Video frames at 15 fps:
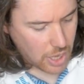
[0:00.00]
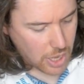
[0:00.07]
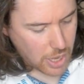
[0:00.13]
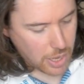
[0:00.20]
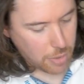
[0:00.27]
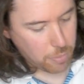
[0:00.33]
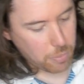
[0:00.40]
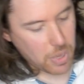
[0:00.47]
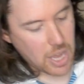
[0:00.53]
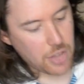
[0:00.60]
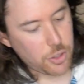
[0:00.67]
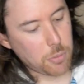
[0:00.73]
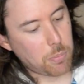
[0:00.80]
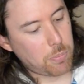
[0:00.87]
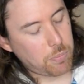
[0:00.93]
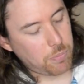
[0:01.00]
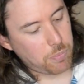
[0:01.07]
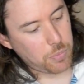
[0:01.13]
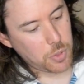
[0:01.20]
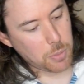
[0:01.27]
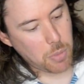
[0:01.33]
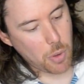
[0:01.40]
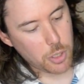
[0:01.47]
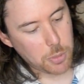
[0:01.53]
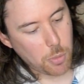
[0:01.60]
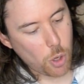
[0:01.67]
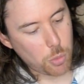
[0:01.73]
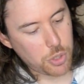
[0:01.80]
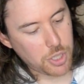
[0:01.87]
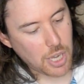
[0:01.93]
and the Bowens
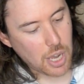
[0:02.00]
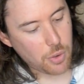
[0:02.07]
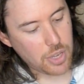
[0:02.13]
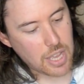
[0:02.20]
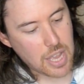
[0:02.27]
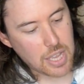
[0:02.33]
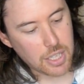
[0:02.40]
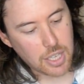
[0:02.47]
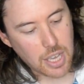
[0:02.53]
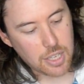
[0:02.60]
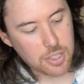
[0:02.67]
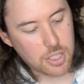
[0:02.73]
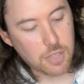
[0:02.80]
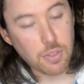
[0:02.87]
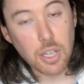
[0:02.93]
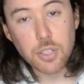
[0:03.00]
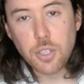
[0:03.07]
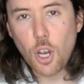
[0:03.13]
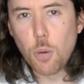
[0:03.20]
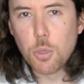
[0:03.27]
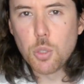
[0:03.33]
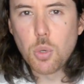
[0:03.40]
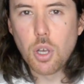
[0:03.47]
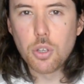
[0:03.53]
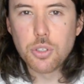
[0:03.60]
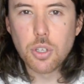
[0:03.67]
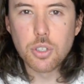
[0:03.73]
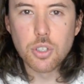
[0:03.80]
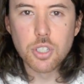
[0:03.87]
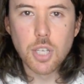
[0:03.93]
bulbs are now encased in that dome as well,
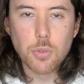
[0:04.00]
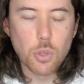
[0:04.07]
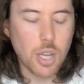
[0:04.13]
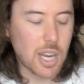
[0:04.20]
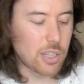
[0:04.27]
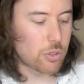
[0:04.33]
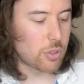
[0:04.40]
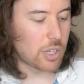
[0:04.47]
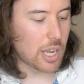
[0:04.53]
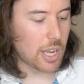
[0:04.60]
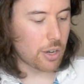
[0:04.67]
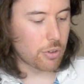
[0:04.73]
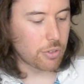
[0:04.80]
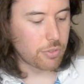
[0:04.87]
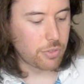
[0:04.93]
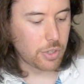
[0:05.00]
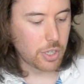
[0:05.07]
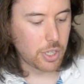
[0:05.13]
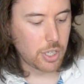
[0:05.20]
so it just gives you an extra layer of